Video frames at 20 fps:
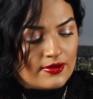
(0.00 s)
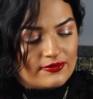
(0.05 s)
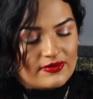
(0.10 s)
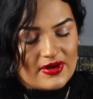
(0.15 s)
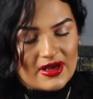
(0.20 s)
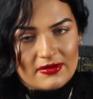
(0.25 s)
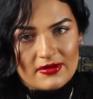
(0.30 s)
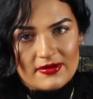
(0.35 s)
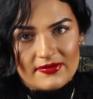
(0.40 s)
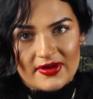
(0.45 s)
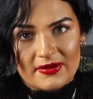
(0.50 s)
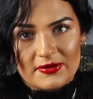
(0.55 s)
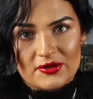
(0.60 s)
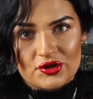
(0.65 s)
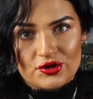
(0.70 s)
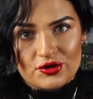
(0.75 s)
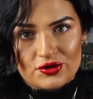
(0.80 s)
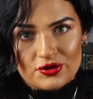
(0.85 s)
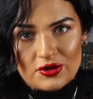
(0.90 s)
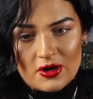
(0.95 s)
Very
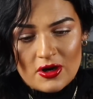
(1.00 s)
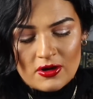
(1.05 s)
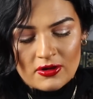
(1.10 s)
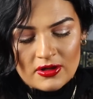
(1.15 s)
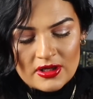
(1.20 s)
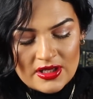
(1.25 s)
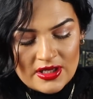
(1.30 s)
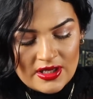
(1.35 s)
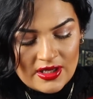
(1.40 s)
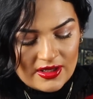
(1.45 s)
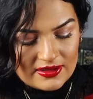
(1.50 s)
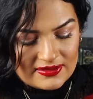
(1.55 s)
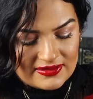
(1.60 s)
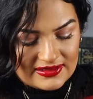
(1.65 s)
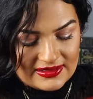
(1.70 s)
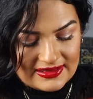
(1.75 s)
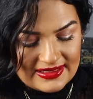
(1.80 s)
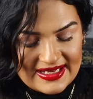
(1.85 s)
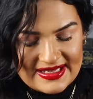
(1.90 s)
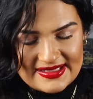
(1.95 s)
strong.
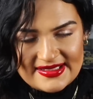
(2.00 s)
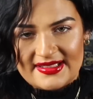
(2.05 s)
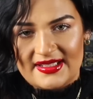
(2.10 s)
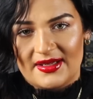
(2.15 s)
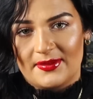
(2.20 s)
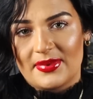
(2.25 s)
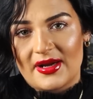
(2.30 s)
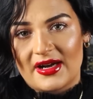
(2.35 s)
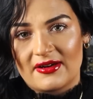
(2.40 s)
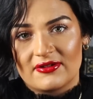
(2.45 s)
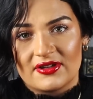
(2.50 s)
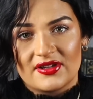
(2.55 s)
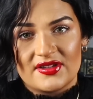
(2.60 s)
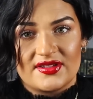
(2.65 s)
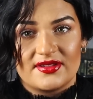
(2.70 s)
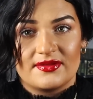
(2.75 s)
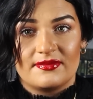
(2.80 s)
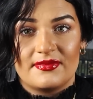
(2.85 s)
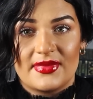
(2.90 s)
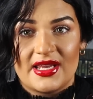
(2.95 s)
The lasting power
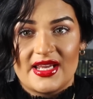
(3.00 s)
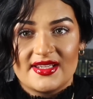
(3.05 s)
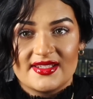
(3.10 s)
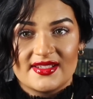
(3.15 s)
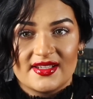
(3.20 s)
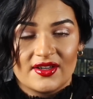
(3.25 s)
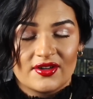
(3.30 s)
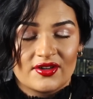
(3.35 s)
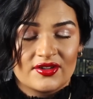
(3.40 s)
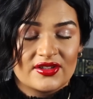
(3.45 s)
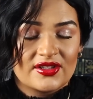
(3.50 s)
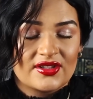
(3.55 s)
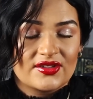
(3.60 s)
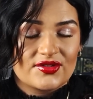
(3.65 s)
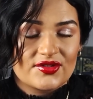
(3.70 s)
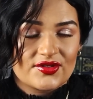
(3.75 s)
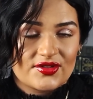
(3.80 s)
is amazing on it.